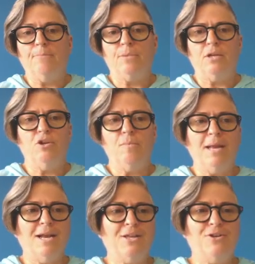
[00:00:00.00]
And you may
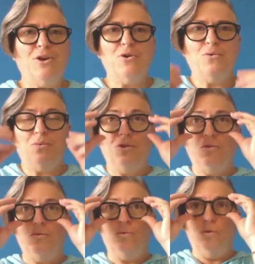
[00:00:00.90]
not know,
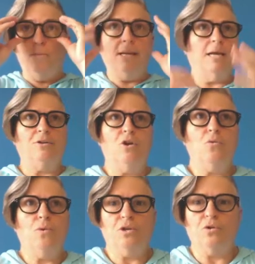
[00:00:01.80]
you may not know
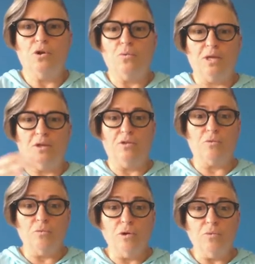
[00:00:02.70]
when you're going
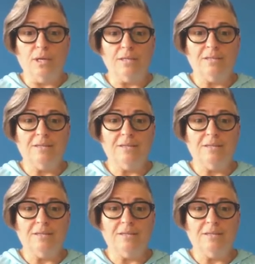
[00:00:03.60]
through it,